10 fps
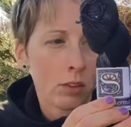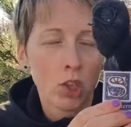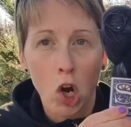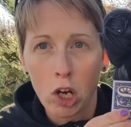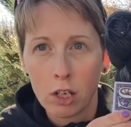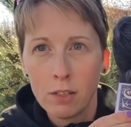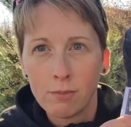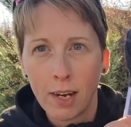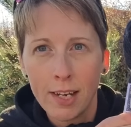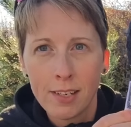Shocker,
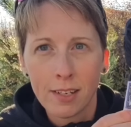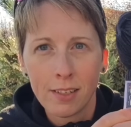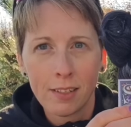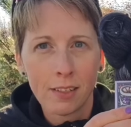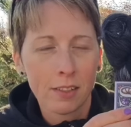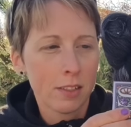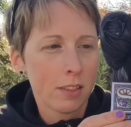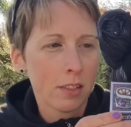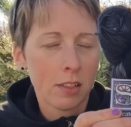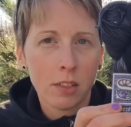right?
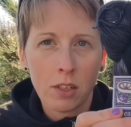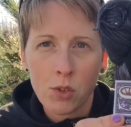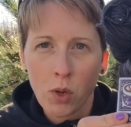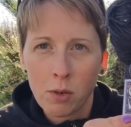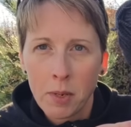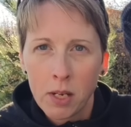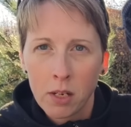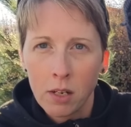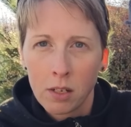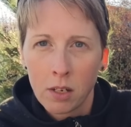Sweater
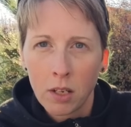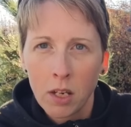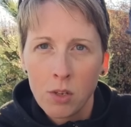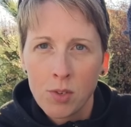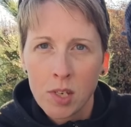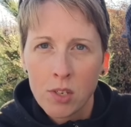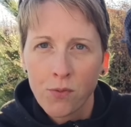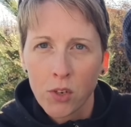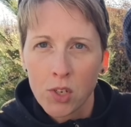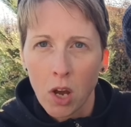maker. I'm going to use these
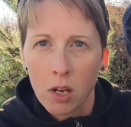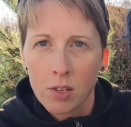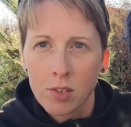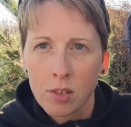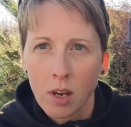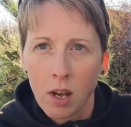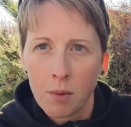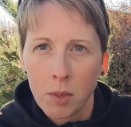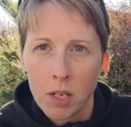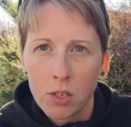for socks.
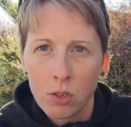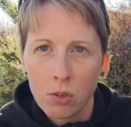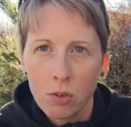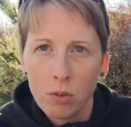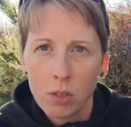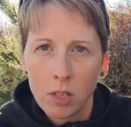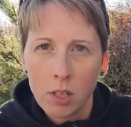I'm going to do...